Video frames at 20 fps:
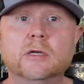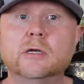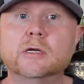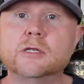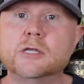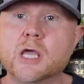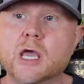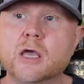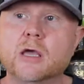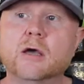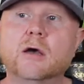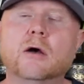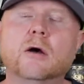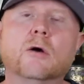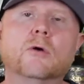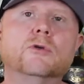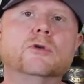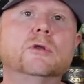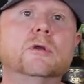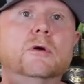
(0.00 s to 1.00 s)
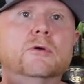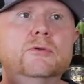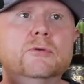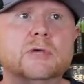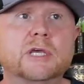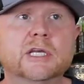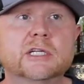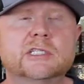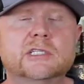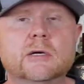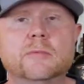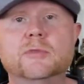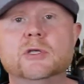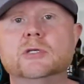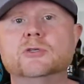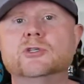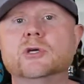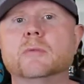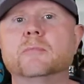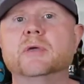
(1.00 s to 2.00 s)
añejo, you get
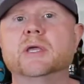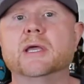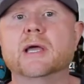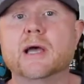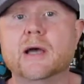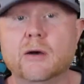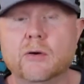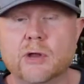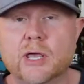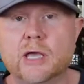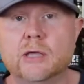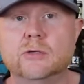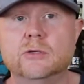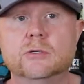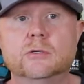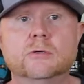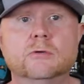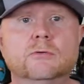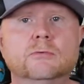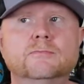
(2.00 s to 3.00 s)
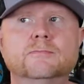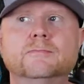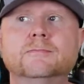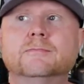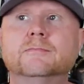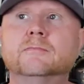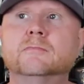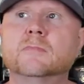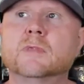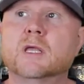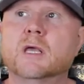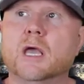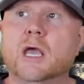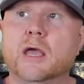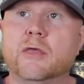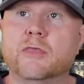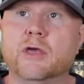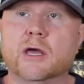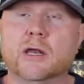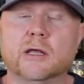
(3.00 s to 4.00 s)
something jumping out at you.
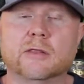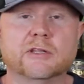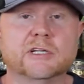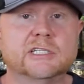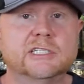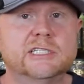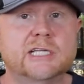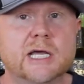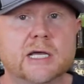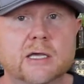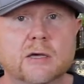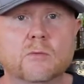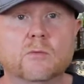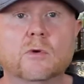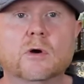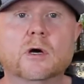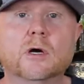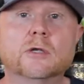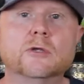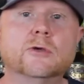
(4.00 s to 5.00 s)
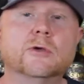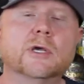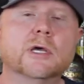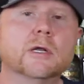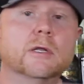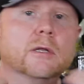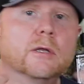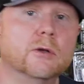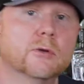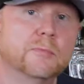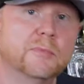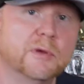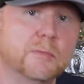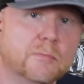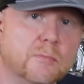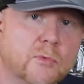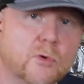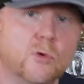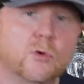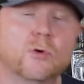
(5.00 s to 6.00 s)
And then on the second one, you get a little bit
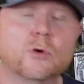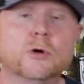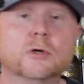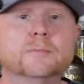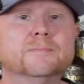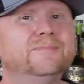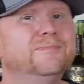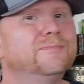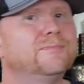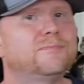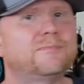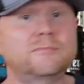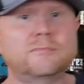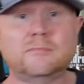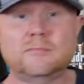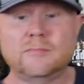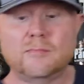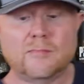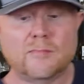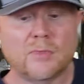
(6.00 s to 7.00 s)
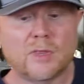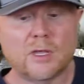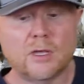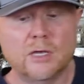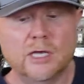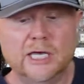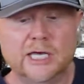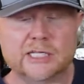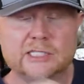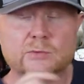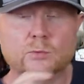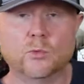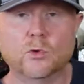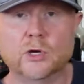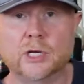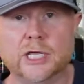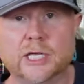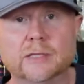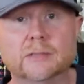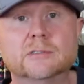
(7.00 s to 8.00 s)
more. It's
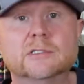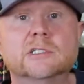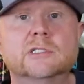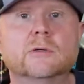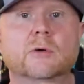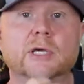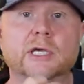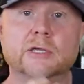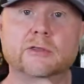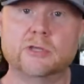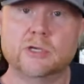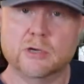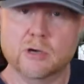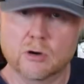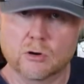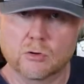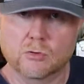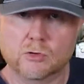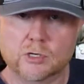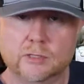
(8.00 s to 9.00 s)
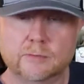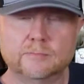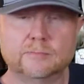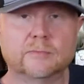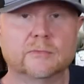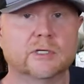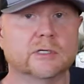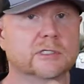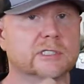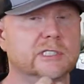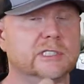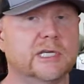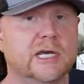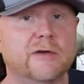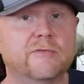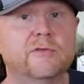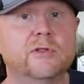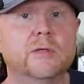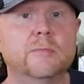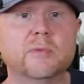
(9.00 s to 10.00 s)
woody. So I get the oak. There's
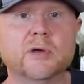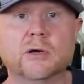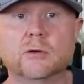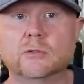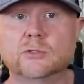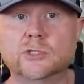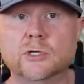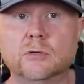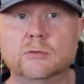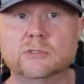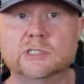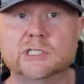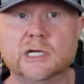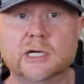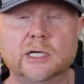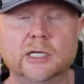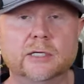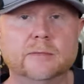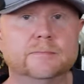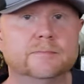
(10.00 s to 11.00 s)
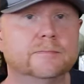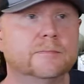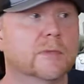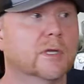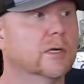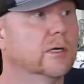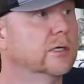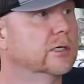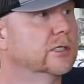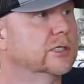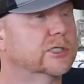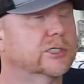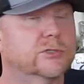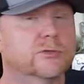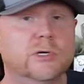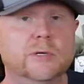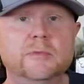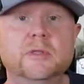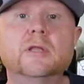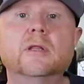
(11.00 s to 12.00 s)
definitely barrel tones on it.
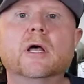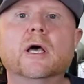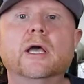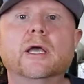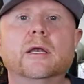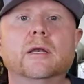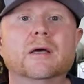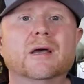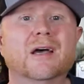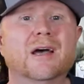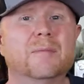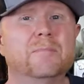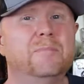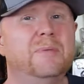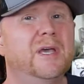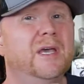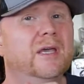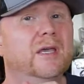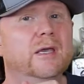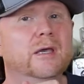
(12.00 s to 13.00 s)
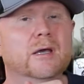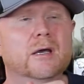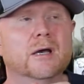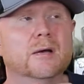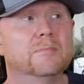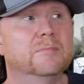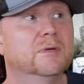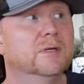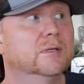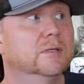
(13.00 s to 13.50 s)
Extremely light. I'm picking up